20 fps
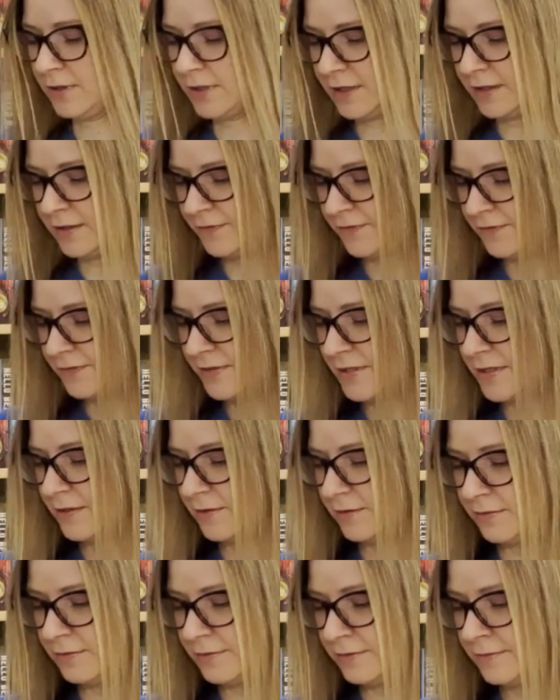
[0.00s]
knife.
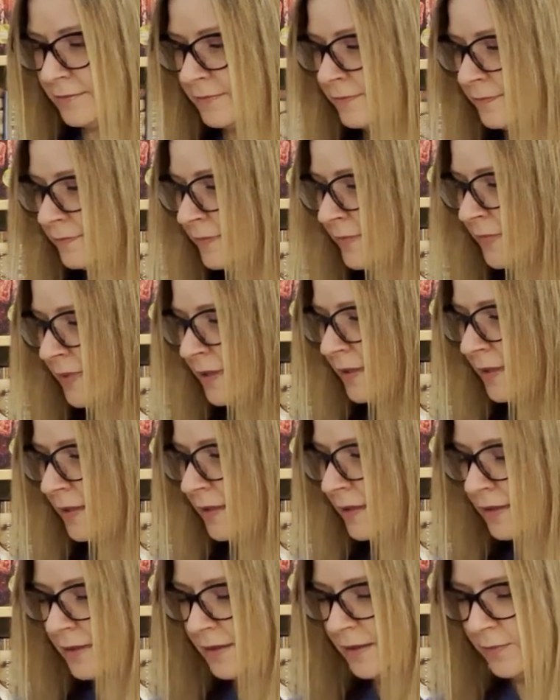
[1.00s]
So
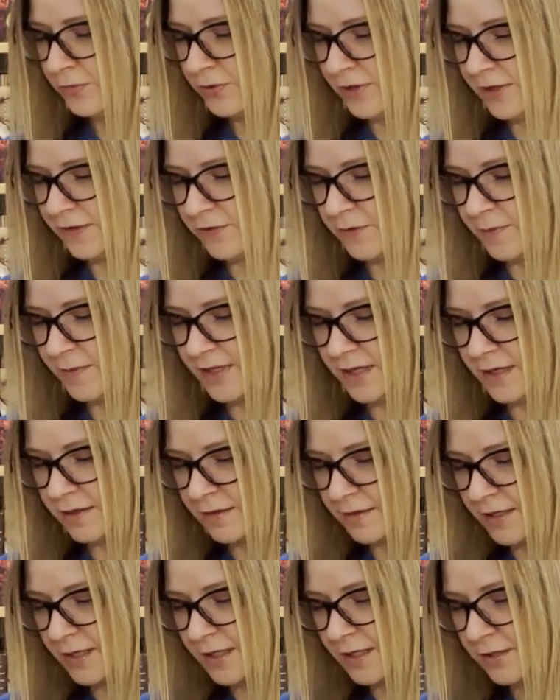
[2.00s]
pray for me
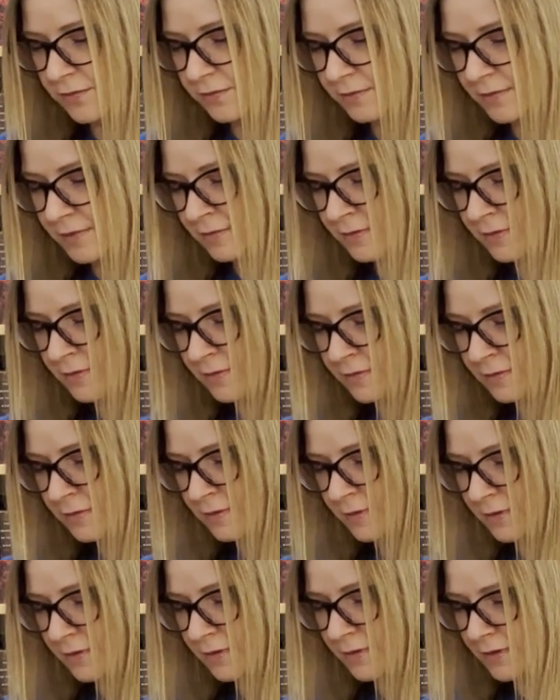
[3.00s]
here that I don't
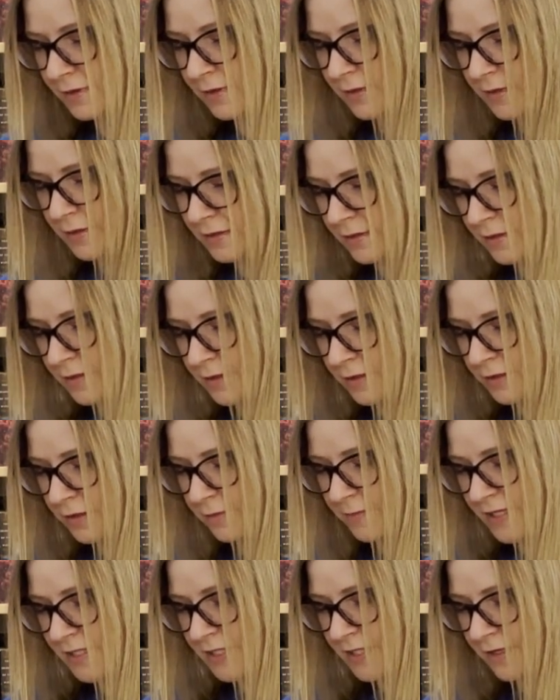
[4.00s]
hurt
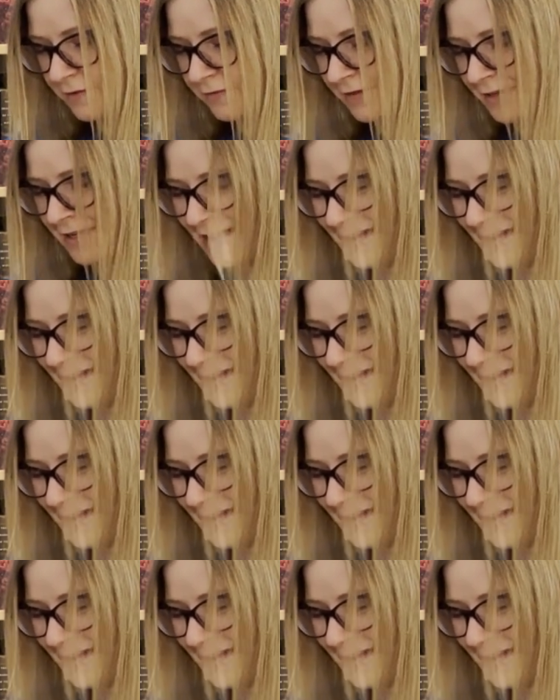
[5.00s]
myself